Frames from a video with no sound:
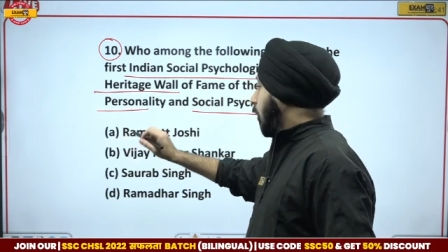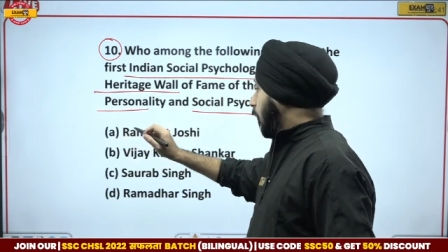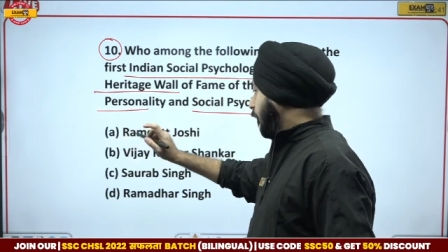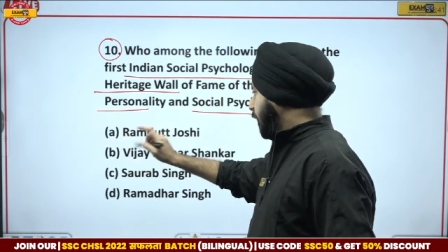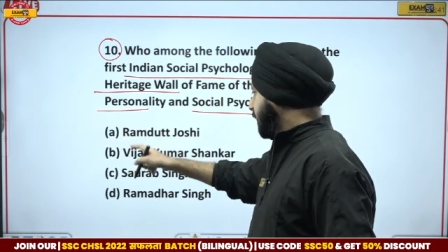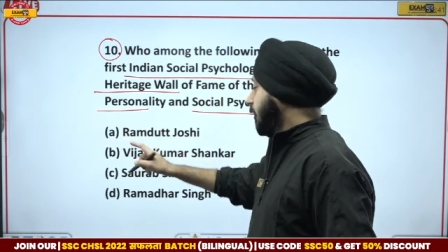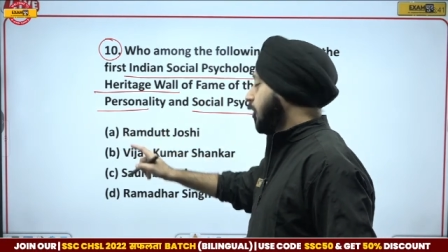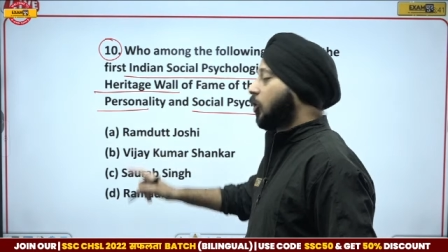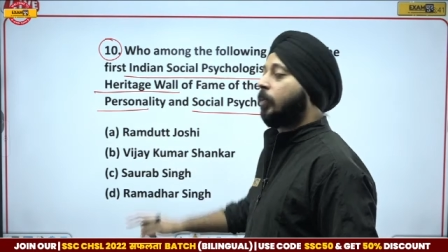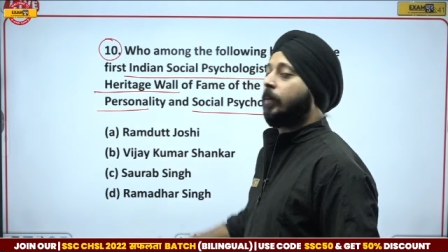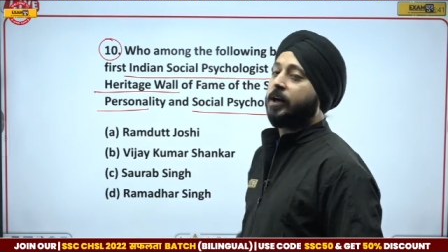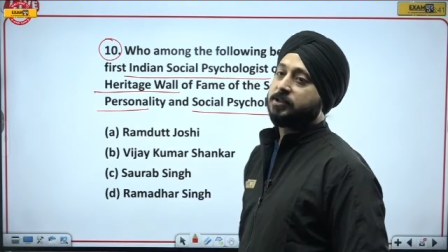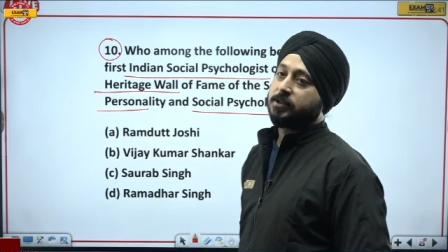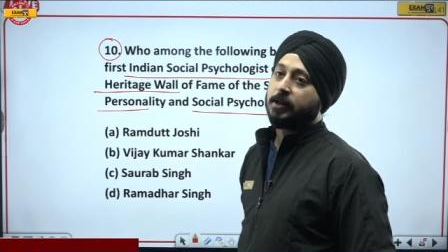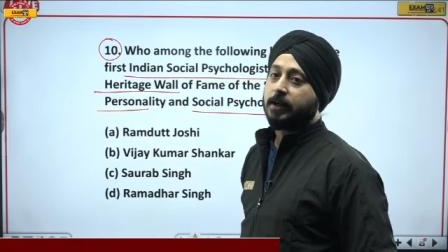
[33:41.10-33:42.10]
Vijay
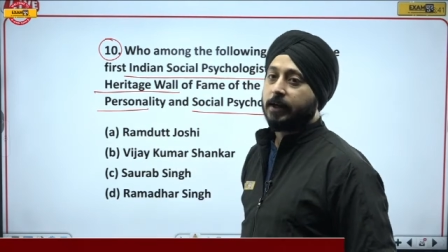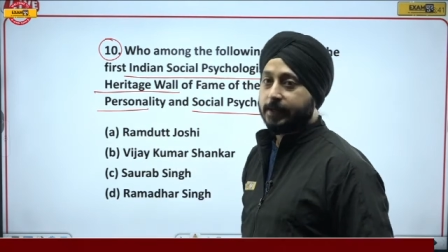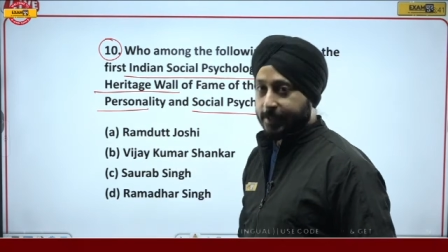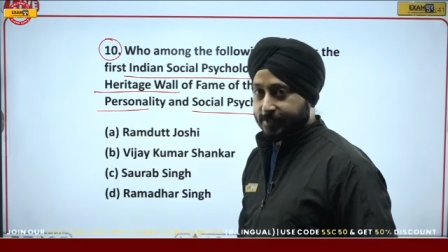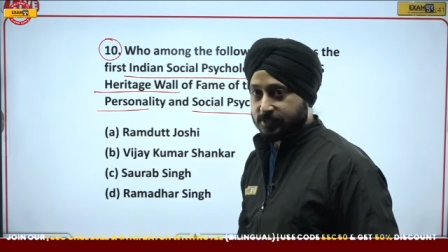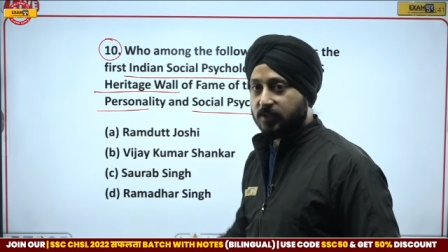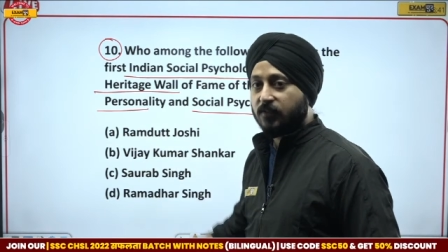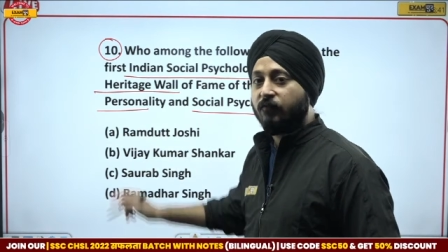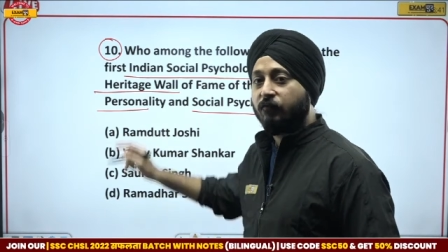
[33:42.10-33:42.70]
Kumar Shankar, yes.